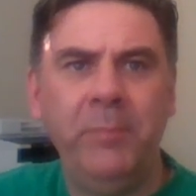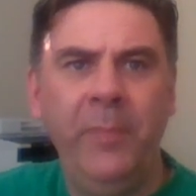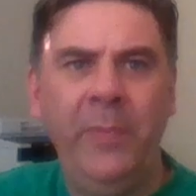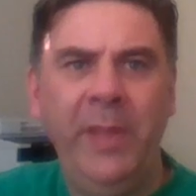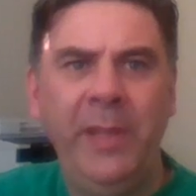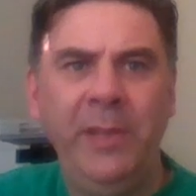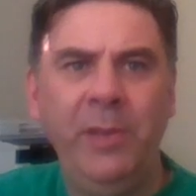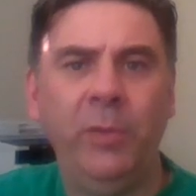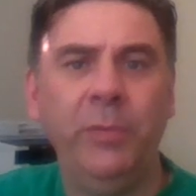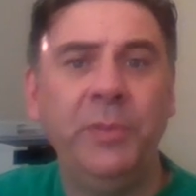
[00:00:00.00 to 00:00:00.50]

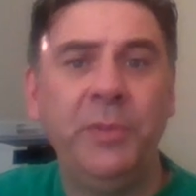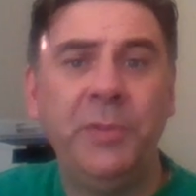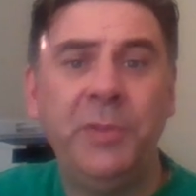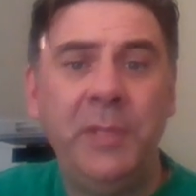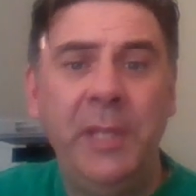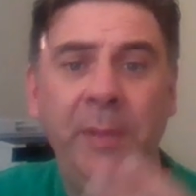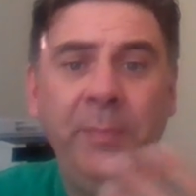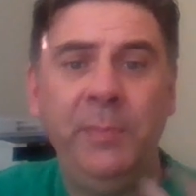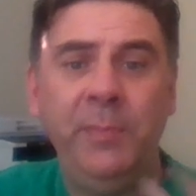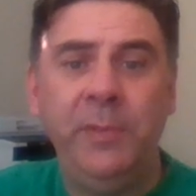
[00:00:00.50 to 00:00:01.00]
they don't
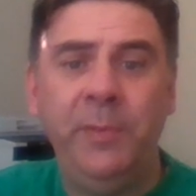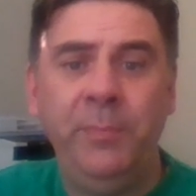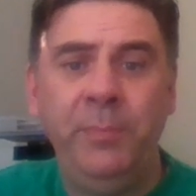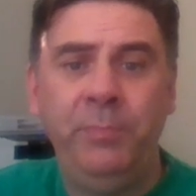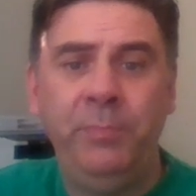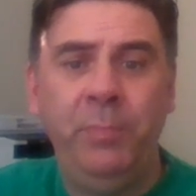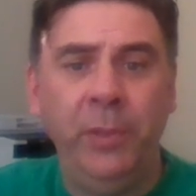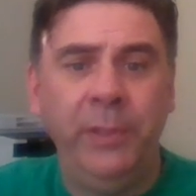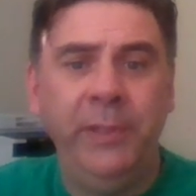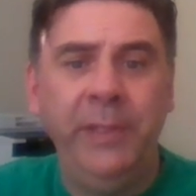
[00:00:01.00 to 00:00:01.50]
seem to
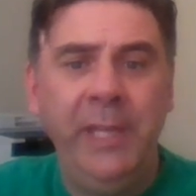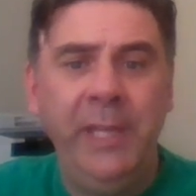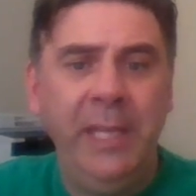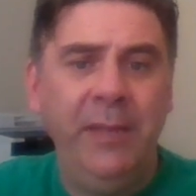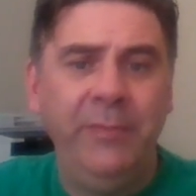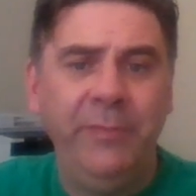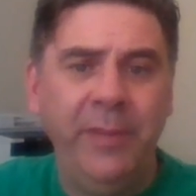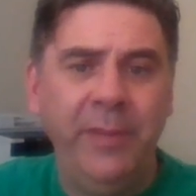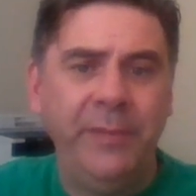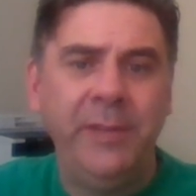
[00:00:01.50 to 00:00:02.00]

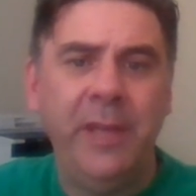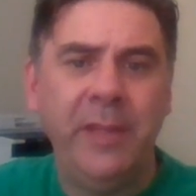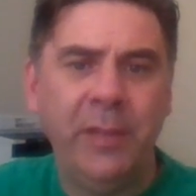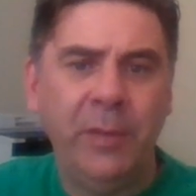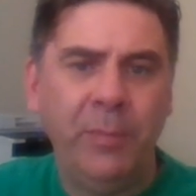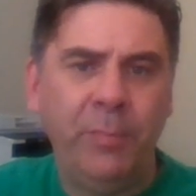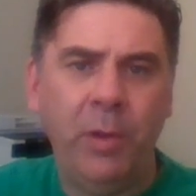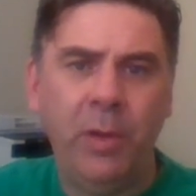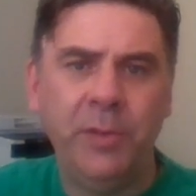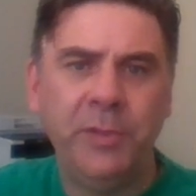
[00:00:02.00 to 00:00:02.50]
believe that the
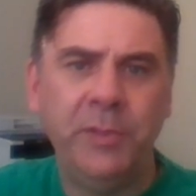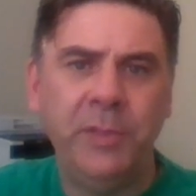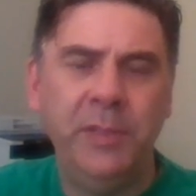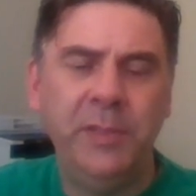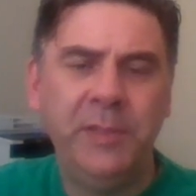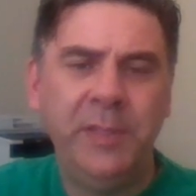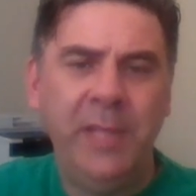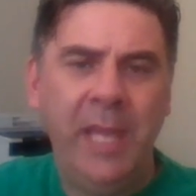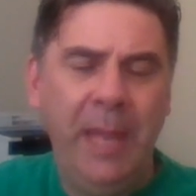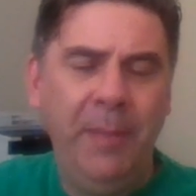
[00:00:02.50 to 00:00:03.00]
other person
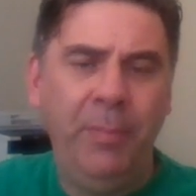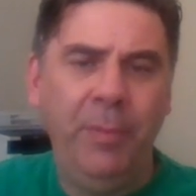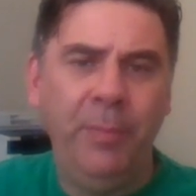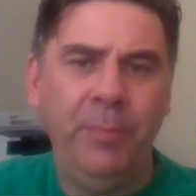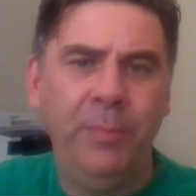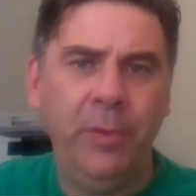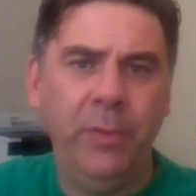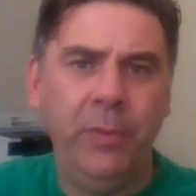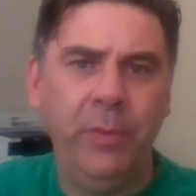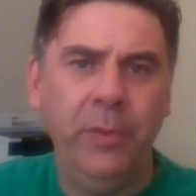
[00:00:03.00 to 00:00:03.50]
is
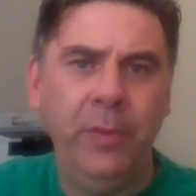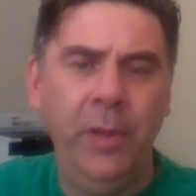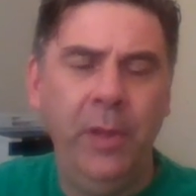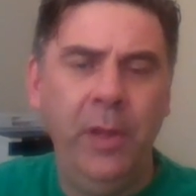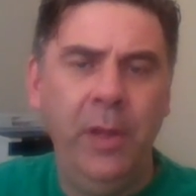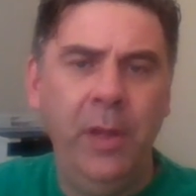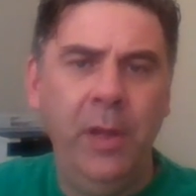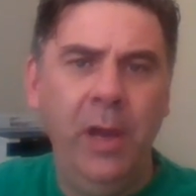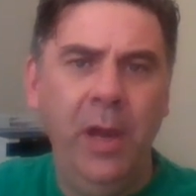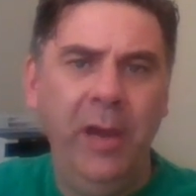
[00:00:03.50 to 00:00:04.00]
capable
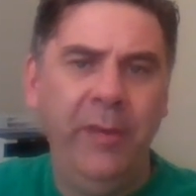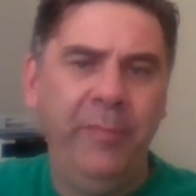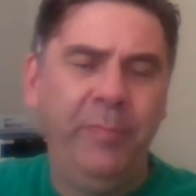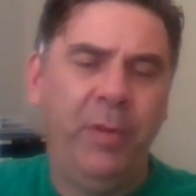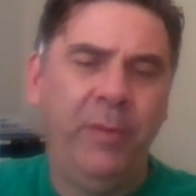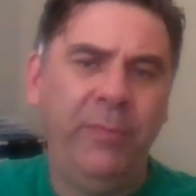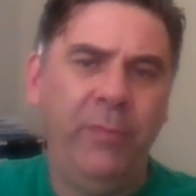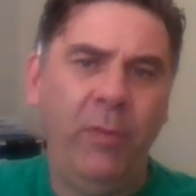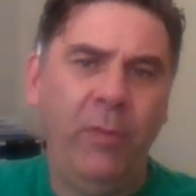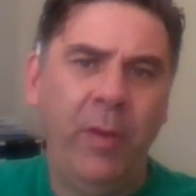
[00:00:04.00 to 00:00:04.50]
of
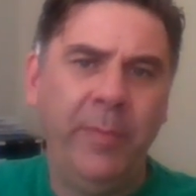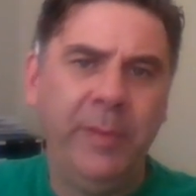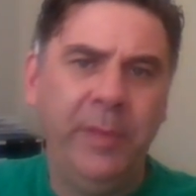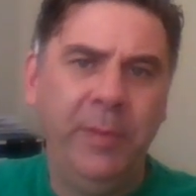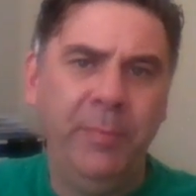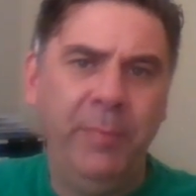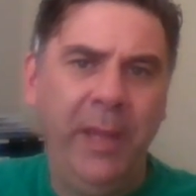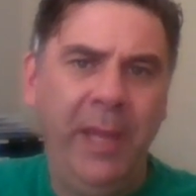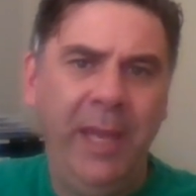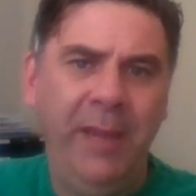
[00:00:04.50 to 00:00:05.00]
performing
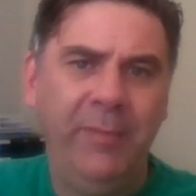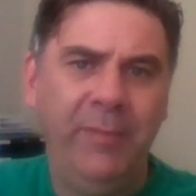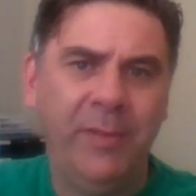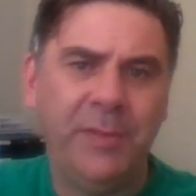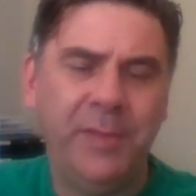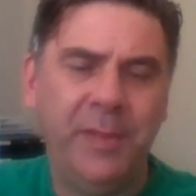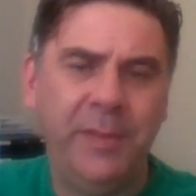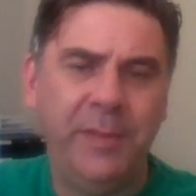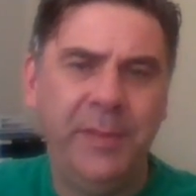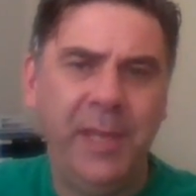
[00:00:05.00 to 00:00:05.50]
the
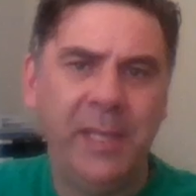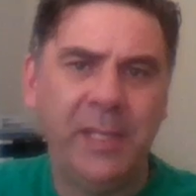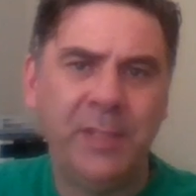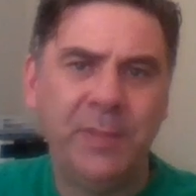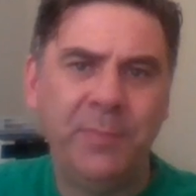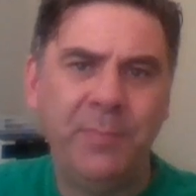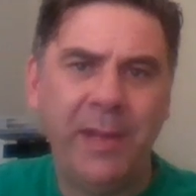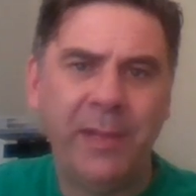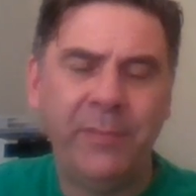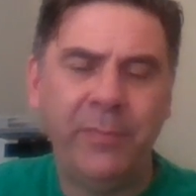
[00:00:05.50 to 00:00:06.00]
behaviors that they
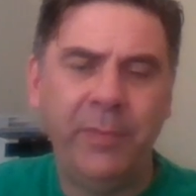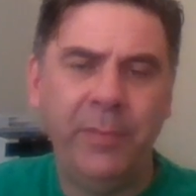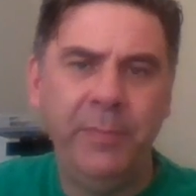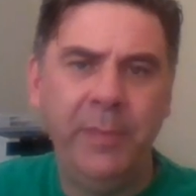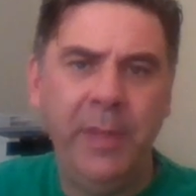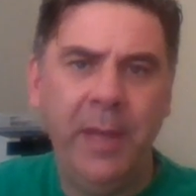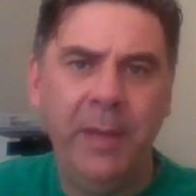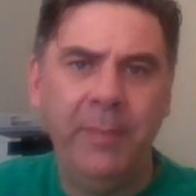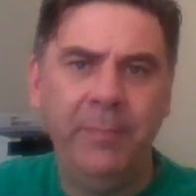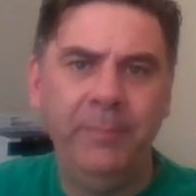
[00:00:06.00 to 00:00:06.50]
expect from
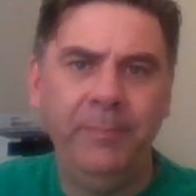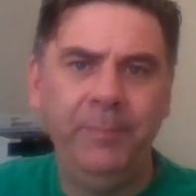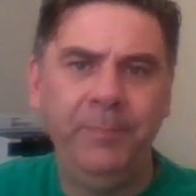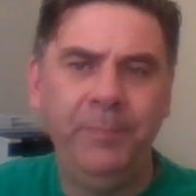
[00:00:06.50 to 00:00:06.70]
them.